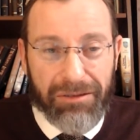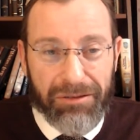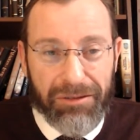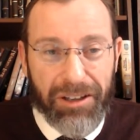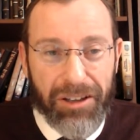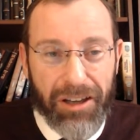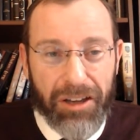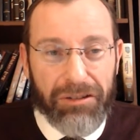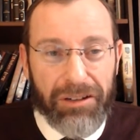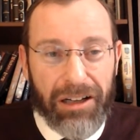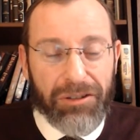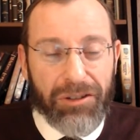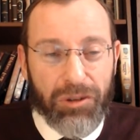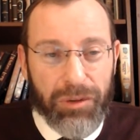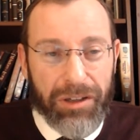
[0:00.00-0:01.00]
The other
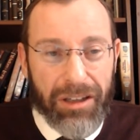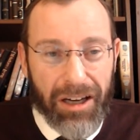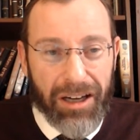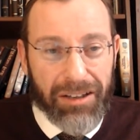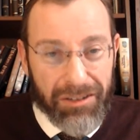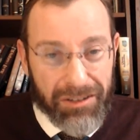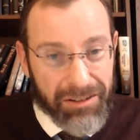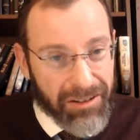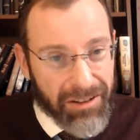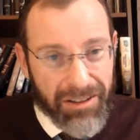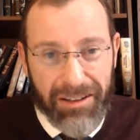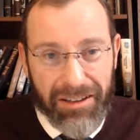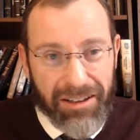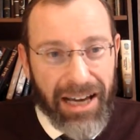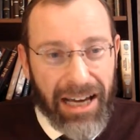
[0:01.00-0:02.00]
elders, we learned,
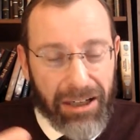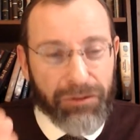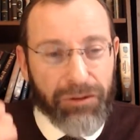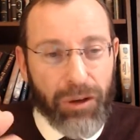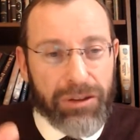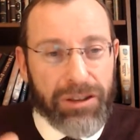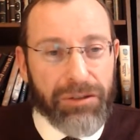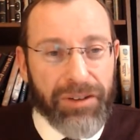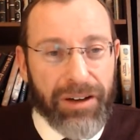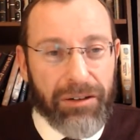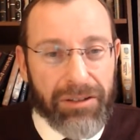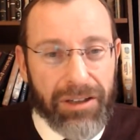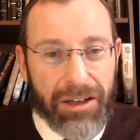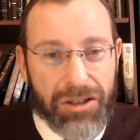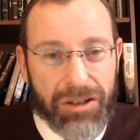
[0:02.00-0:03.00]
had a faulty
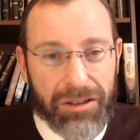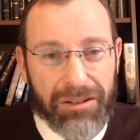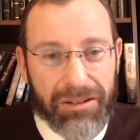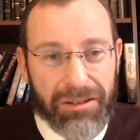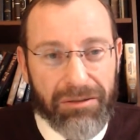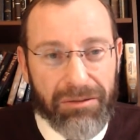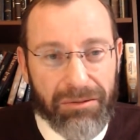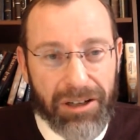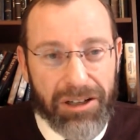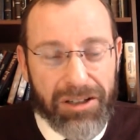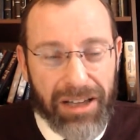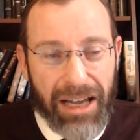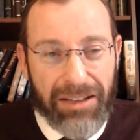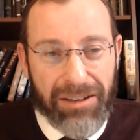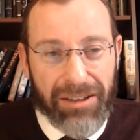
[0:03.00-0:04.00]
foundation, which
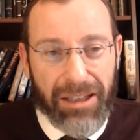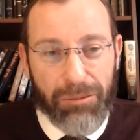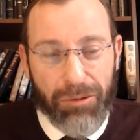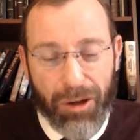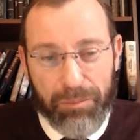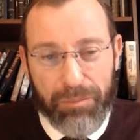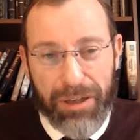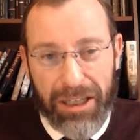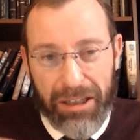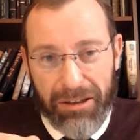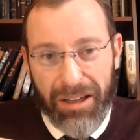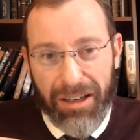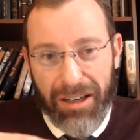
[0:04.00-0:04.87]
led to them not being